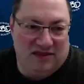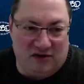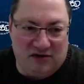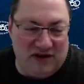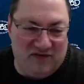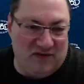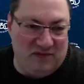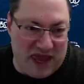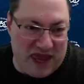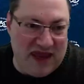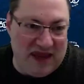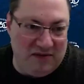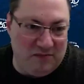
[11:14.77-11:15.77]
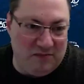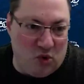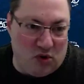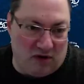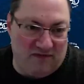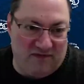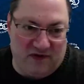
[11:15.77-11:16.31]
They'll even pay
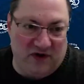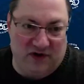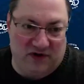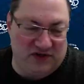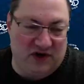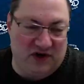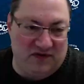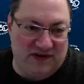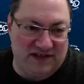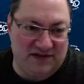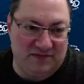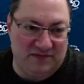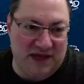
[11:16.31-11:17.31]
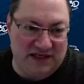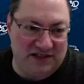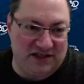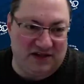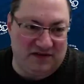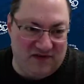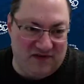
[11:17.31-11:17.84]
more for your service
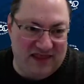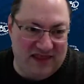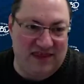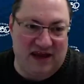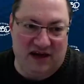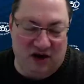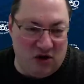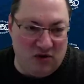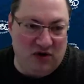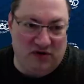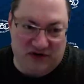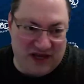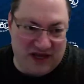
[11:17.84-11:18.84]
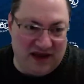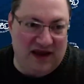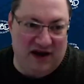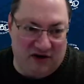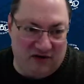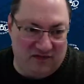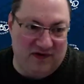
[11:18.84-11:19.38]
based on the fact they know you're taking
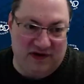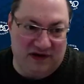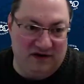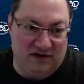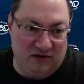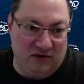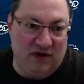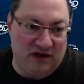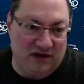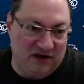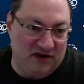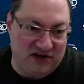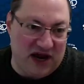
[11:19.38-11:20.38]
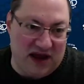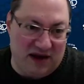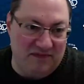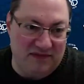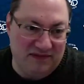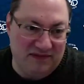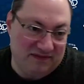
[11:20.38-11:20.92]
care of and doing a good job.